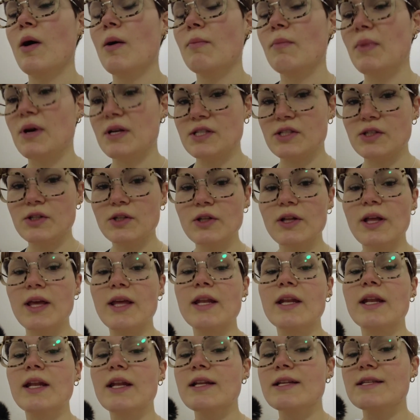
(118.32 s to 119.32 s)
muscle,
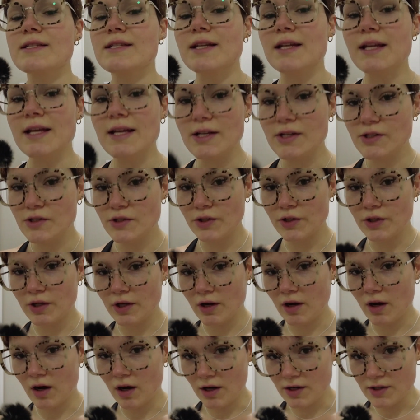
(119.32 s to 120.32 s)
and it is an
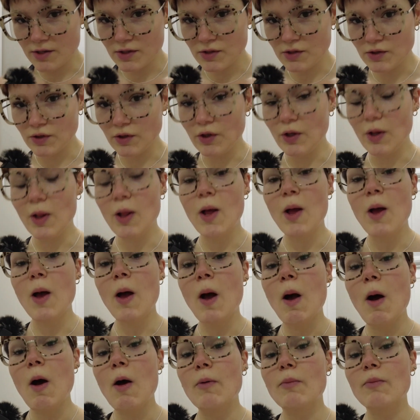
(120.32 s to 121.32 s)
intercostal
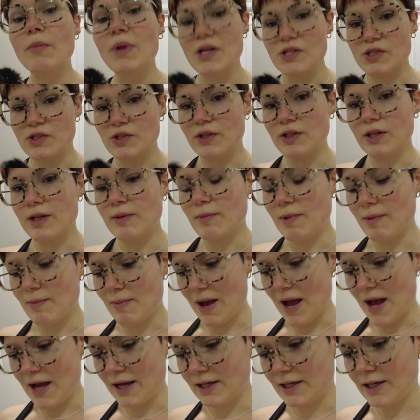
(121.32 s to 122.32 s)
muscle in my
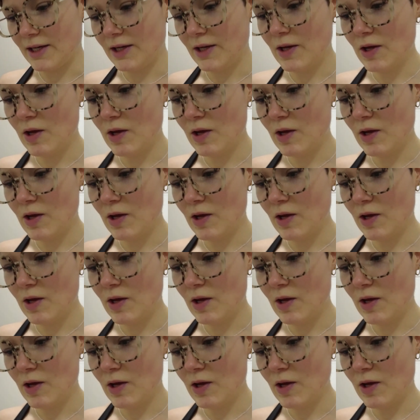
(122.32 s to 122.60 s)
back